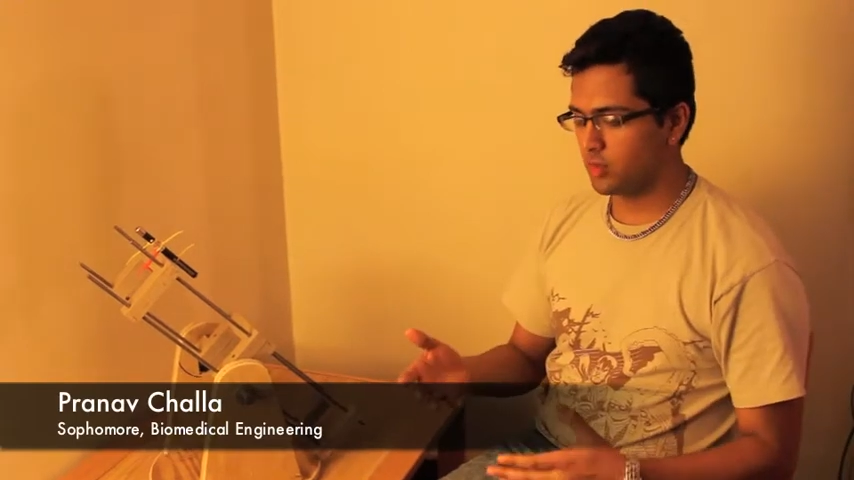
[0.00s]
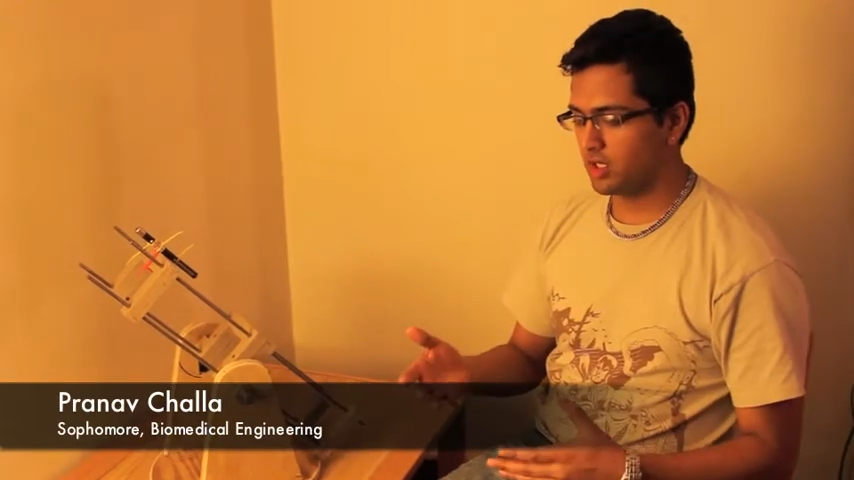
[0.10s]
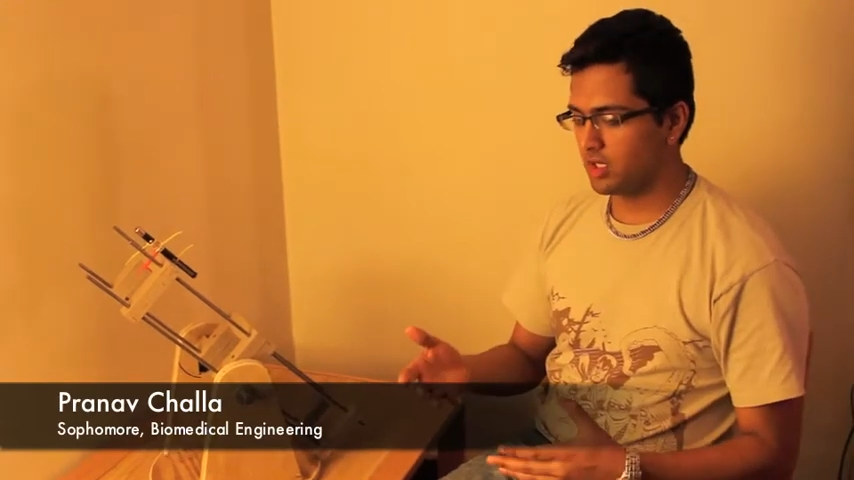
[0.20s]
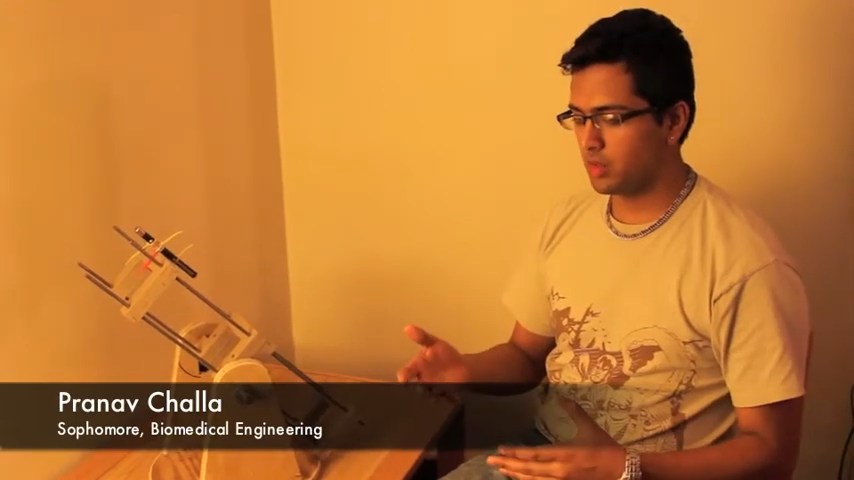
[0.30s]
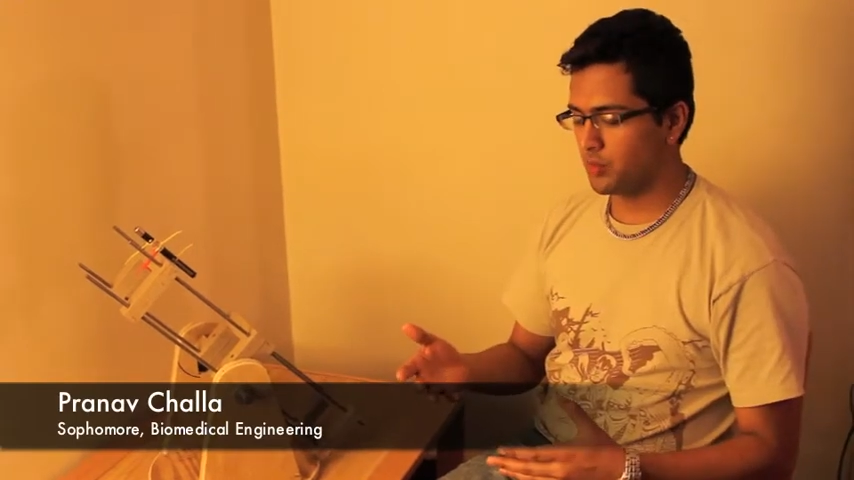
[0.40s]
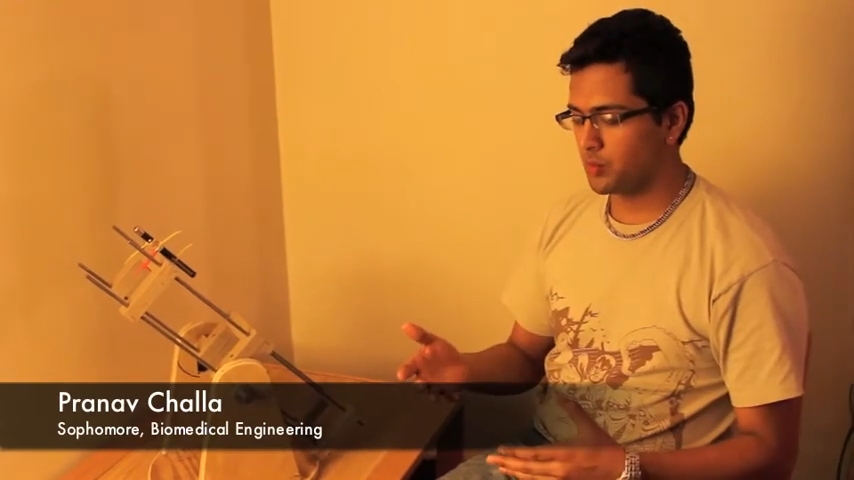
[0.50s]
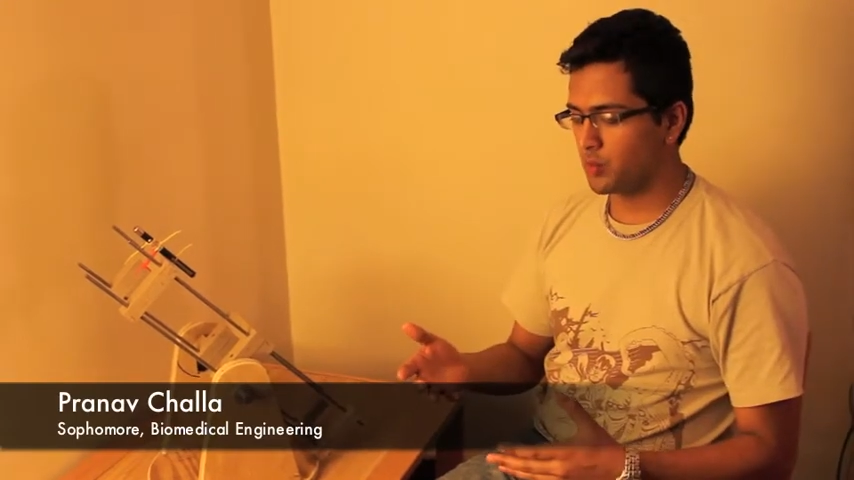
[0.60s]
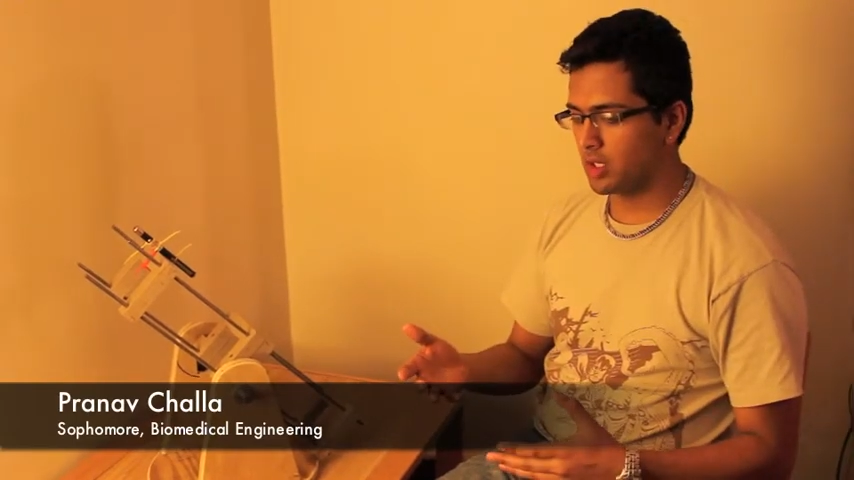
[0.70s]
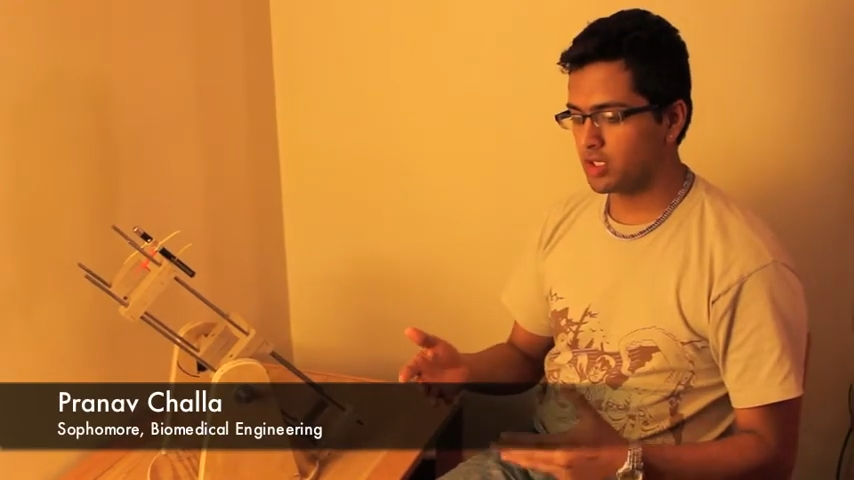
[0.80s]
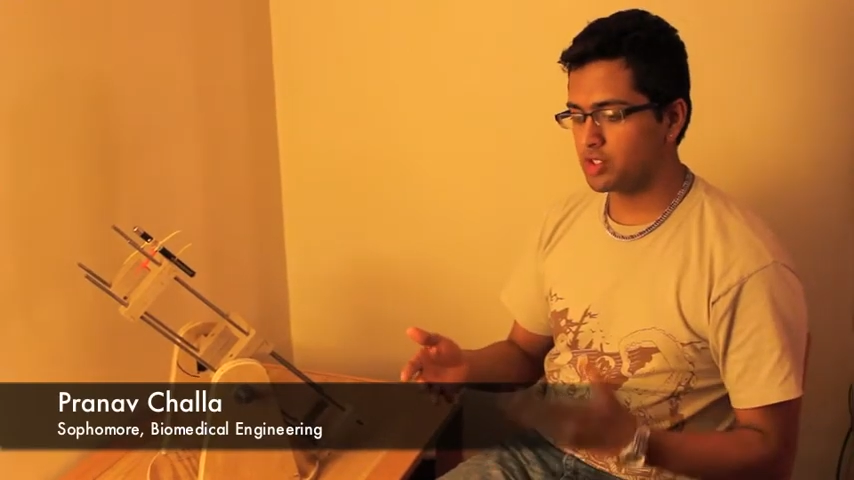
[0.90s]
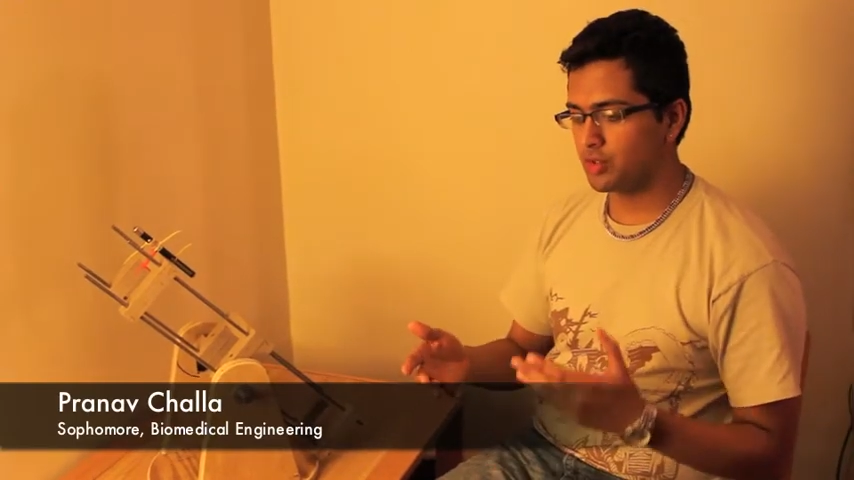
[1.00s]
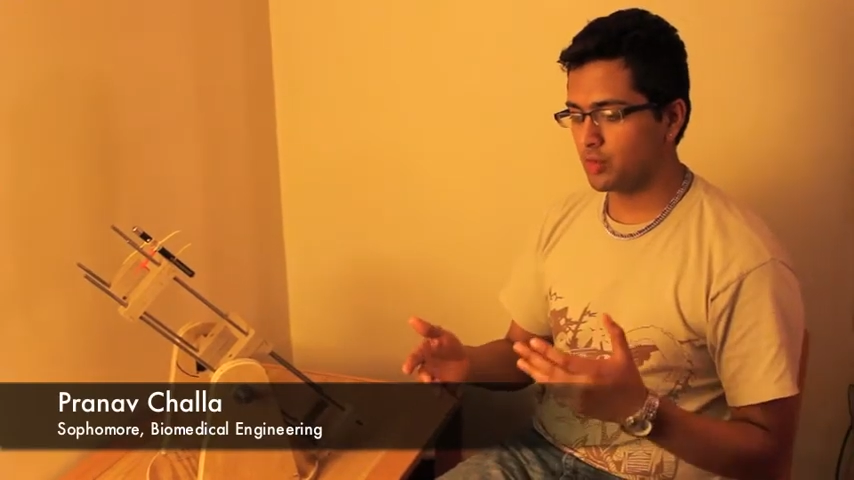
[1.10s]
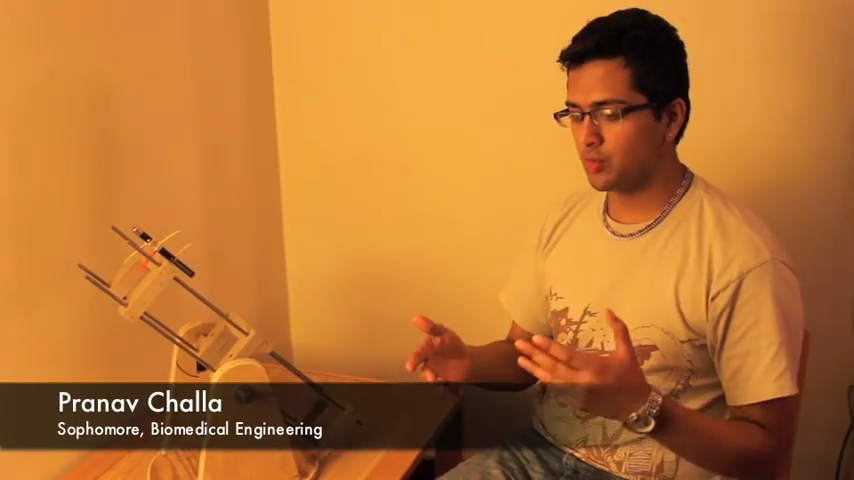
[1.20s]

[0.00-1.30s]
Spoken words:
we wanted to